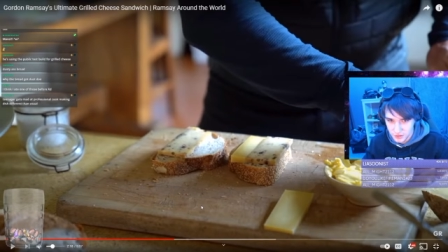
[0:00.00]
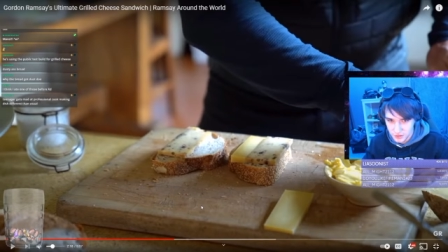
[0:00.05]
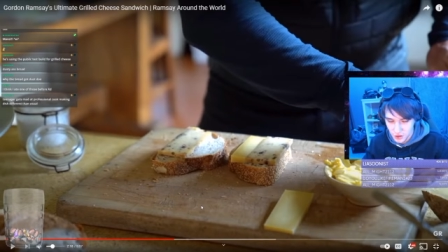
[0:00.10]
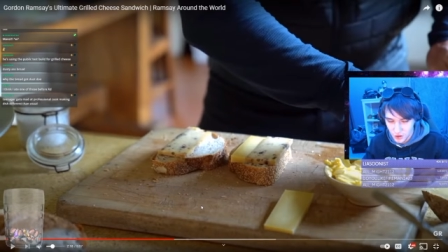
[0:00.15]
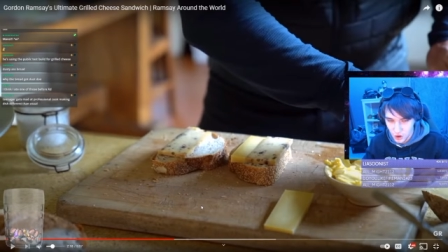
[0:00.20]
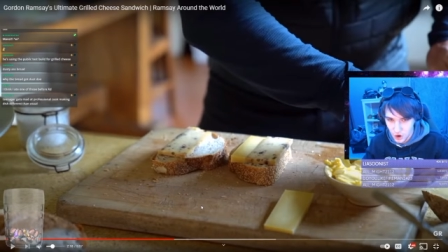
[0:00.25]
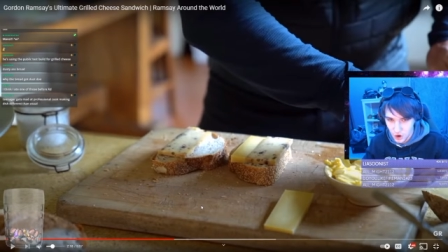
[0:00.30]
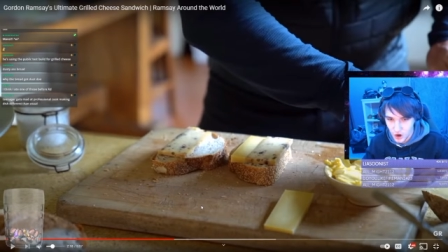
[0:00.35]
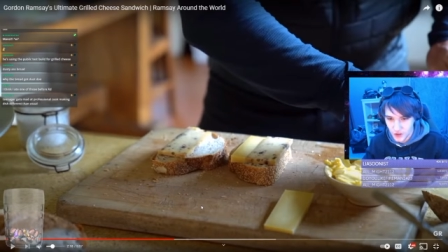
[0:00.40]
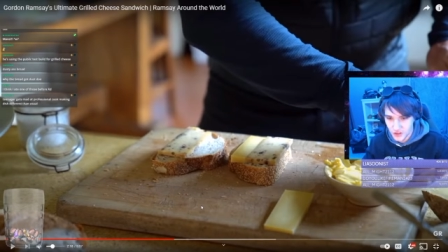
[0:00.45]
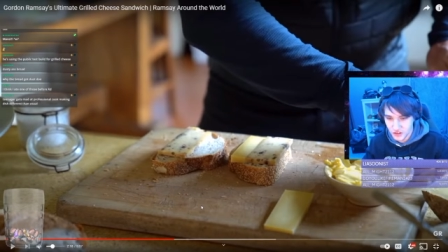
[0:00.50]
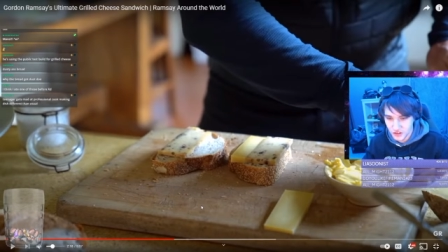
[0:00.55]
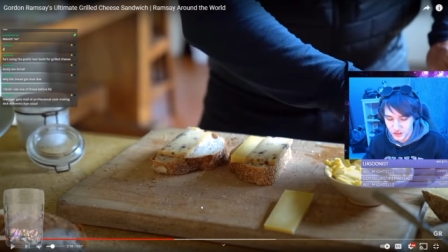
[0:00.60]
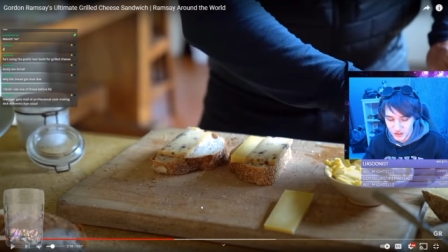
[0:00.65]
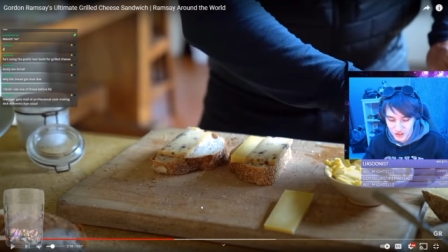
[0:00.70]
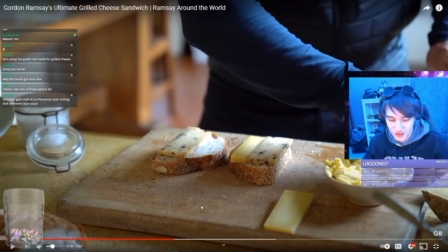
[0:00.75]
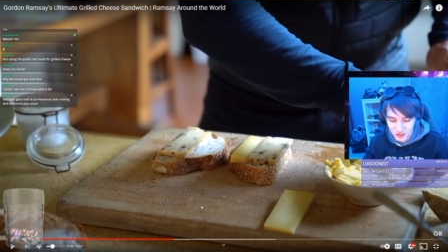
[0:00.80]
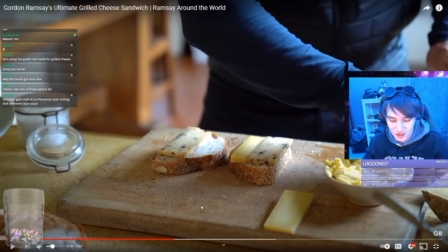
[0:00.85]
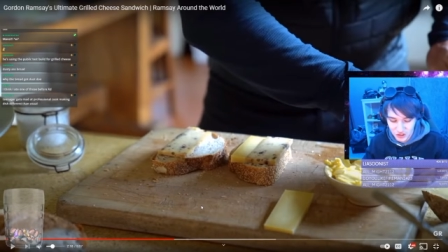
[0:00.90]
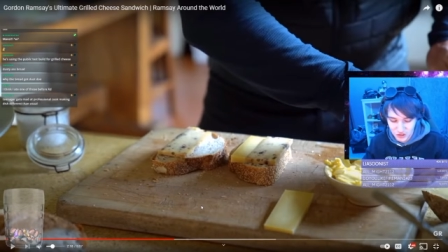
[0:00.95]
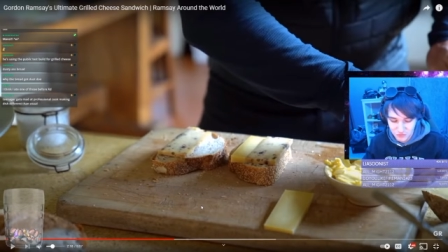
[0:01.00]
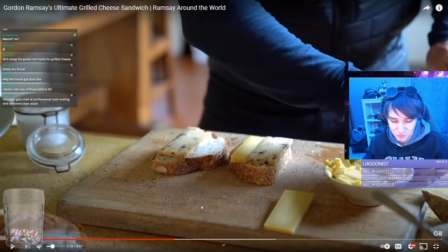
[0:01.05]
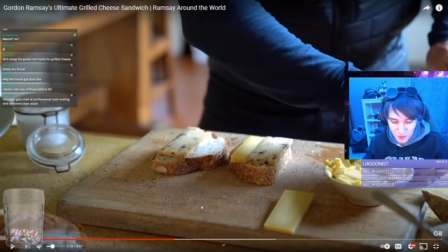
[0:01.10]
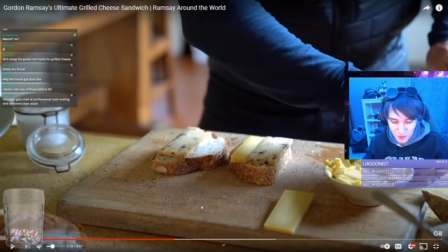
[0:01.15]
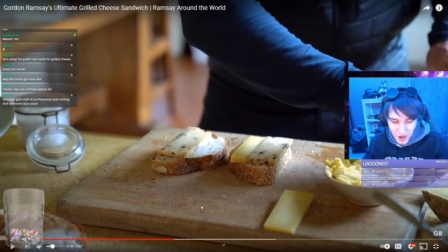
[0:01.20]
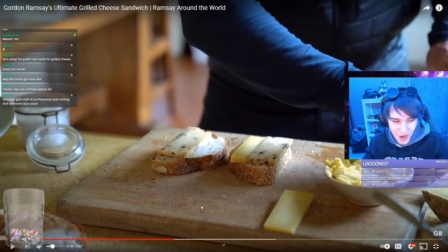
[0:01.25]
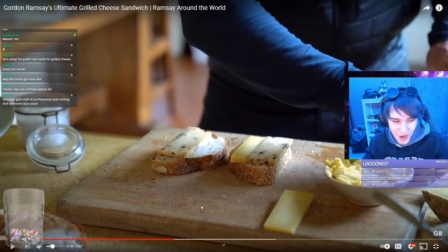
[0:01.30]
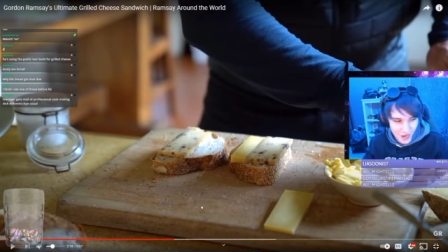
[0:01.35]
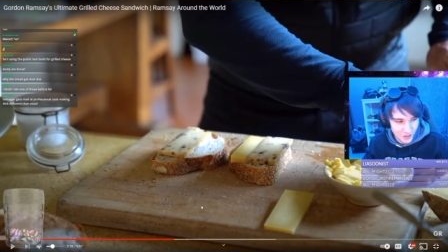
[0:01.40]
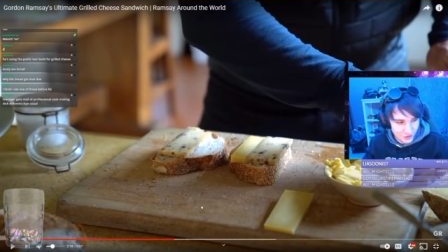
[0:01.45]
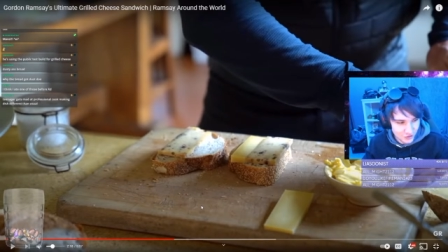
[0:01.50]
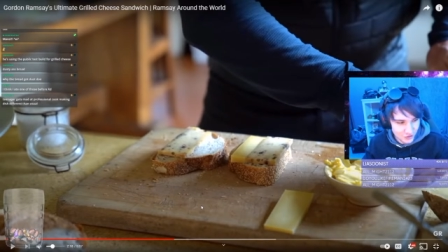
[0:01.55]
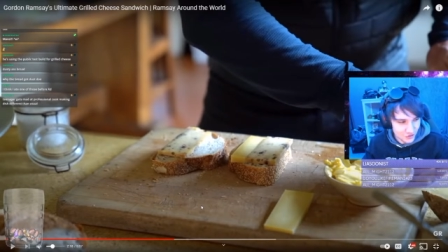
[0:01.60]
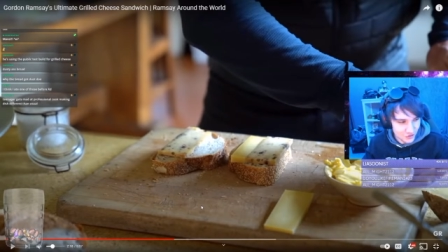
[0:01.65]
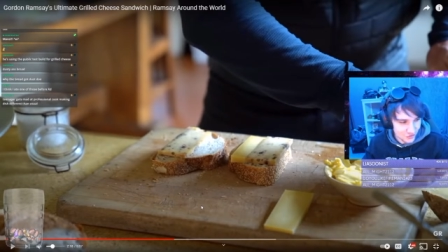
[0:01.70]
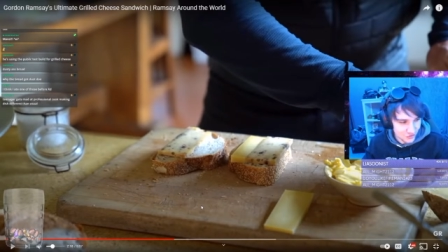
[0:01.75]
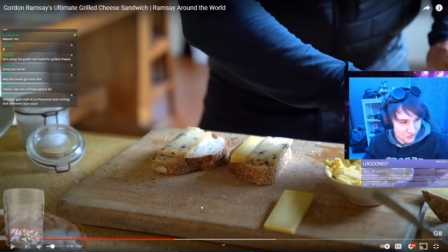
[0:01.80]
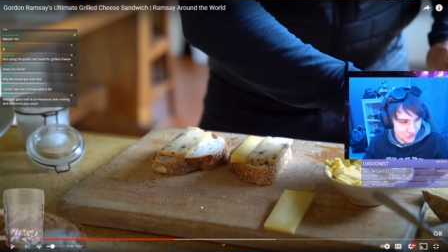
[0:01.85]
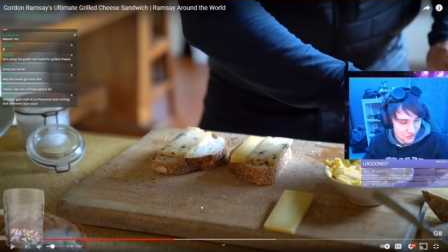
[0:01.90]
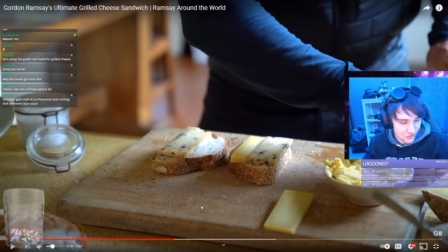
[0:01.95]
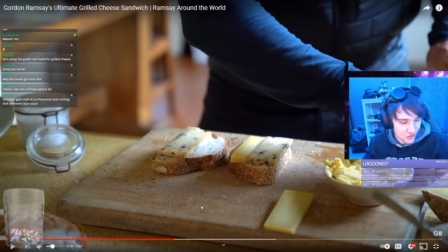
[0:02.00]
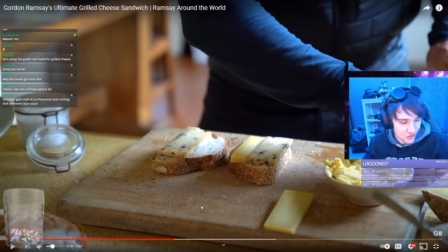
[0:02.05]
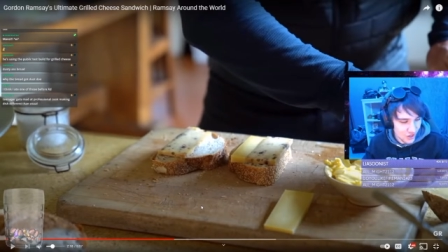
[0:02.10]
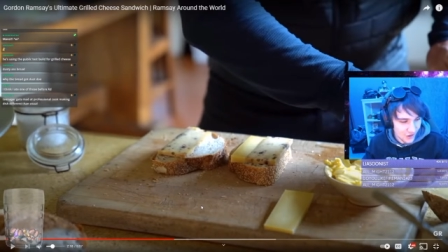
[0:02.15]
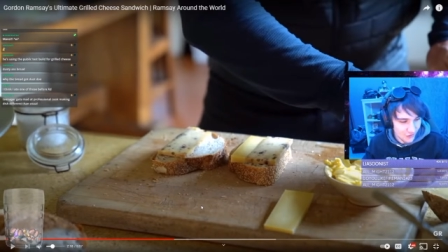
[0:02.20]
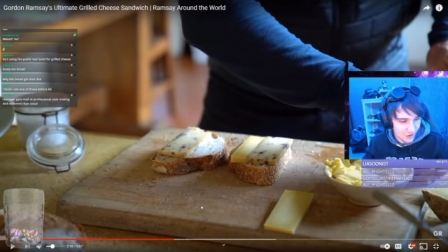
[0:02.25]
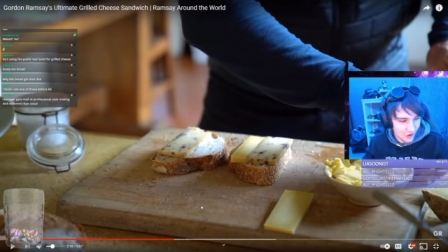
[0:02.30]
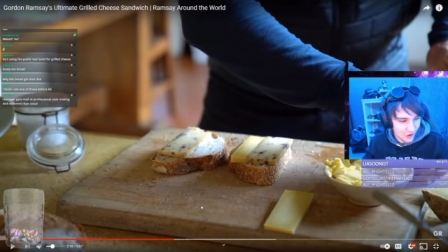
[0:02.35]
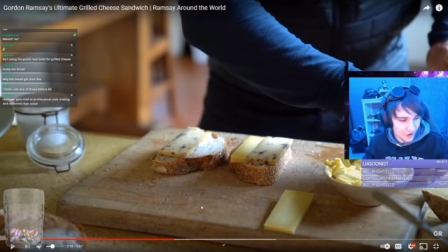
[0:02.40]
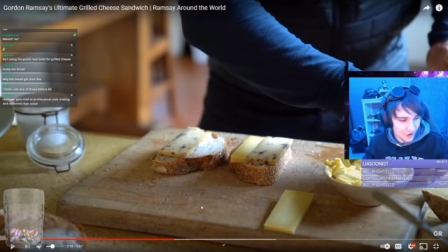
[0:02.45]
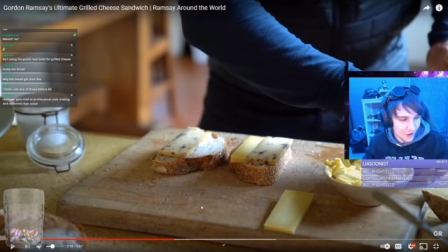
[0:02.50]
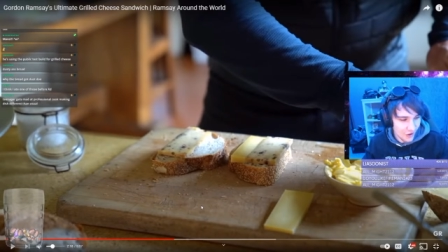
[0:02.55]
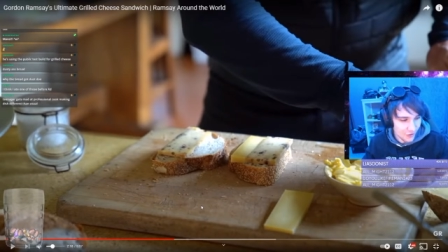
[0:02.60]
All right, this is my thing right now,